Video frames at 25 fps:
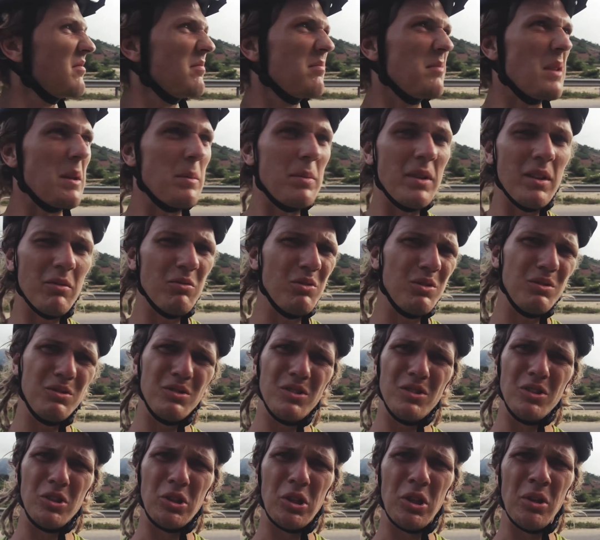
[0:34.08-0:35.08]
maybe it will
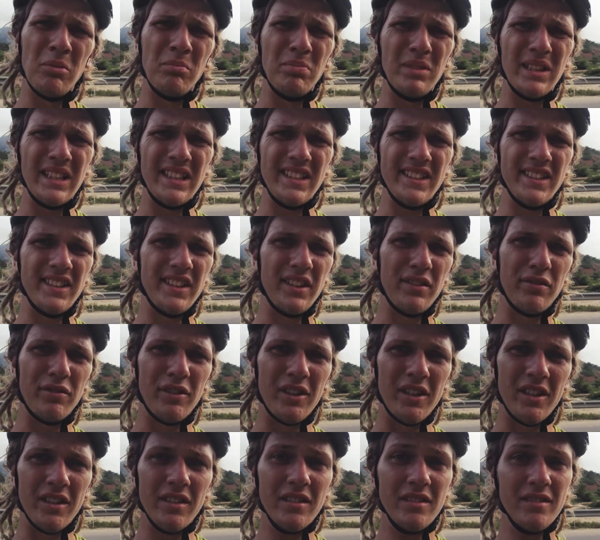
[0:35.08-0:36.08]
look completely
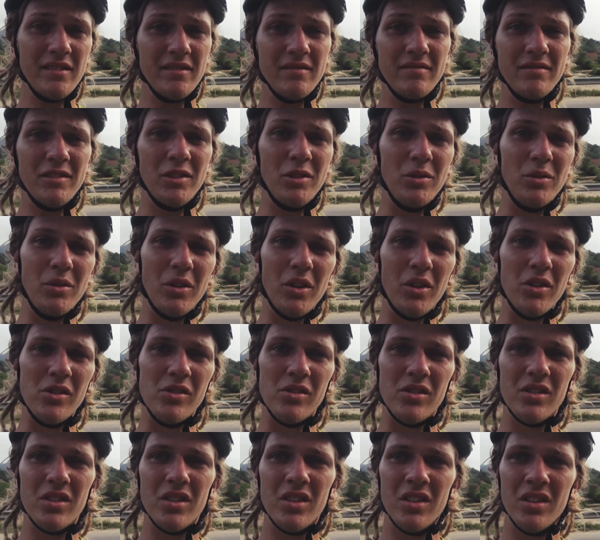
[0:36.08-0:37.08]
different. Who
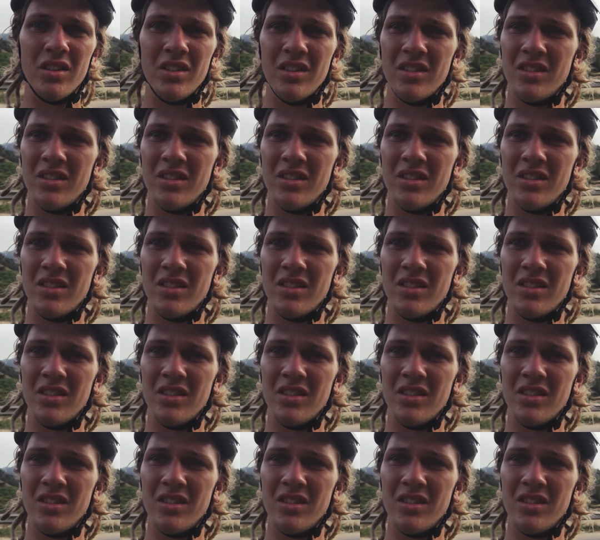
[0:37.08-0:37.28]
knows?